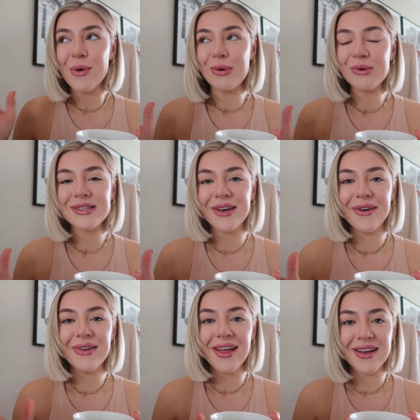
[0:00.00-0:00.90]

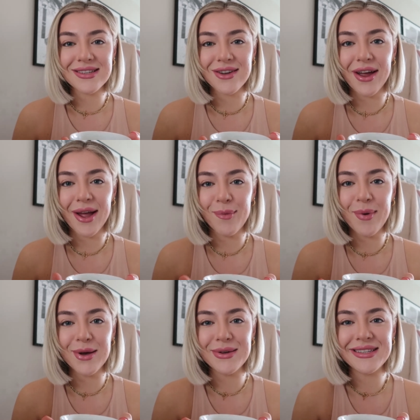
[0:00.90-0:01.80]
Also, last night I
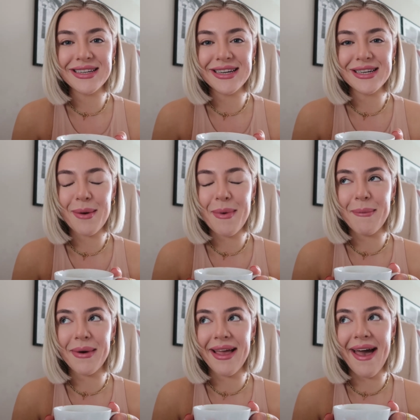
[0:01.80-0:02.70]
posted
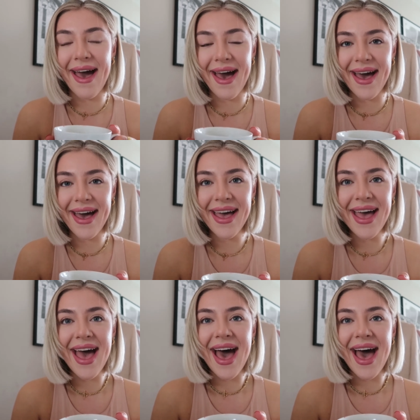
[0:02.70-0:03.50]
about my hair